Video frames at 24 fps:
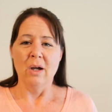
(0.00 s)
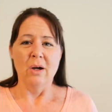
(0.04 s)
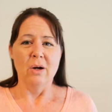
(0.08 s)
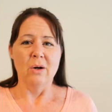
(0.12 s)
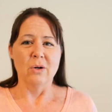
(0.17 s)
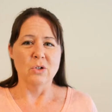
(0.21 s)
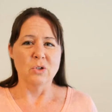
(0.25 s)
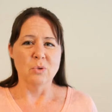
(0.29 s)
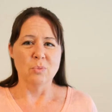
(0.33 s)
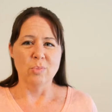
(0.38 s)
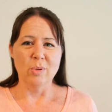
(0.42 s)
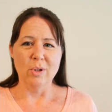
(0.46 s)

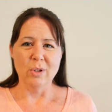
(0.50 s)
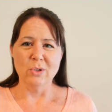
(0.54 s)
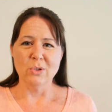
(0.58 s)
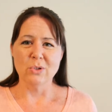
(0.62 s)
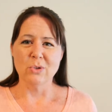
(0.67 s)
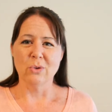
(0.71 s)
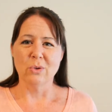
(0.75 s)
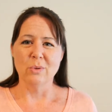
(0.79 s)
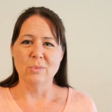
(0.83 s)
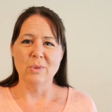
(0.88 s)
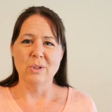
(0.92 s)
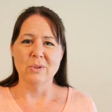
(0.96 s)
Our
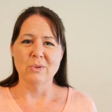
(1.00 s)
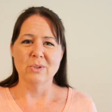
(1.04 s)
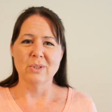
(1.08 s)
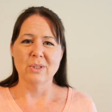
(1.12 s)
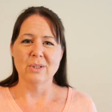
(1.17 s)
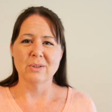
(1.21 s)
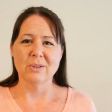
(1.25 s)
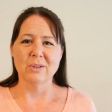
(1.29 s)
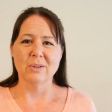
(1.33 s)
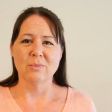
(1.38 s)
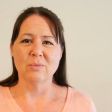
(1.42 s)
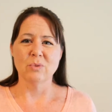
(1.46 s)
spiritual immune
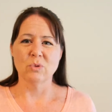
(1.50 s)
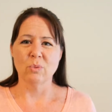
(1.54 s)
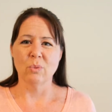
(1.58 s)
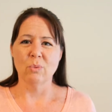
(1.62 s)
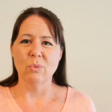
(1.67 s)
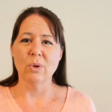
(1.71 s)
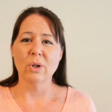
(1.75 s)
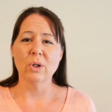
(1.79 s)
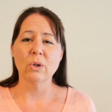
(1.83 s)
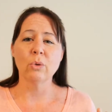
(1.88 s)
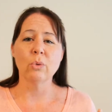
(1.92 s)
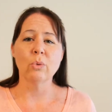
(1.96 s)
systems, when
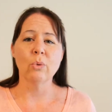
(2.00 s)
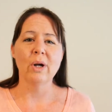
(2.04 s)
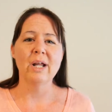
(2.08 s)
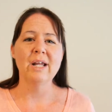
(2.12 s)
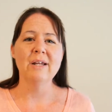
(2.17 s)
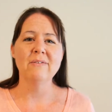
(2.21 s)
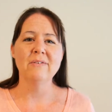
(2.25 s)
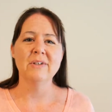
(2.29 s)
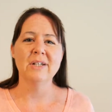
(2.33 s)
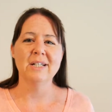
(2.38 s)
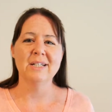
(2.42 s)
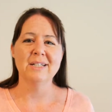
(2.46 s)
we're
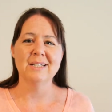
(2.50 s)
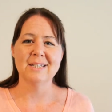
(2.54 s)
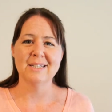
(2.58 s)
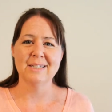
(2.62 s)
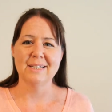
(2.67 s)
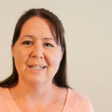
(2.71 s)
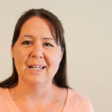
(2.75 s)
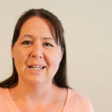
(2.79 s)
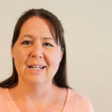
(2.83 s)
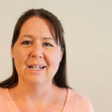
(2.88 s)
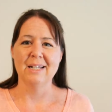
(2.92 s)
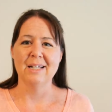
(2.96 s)
craving
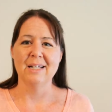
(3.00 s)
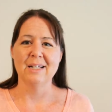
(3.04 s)
sin,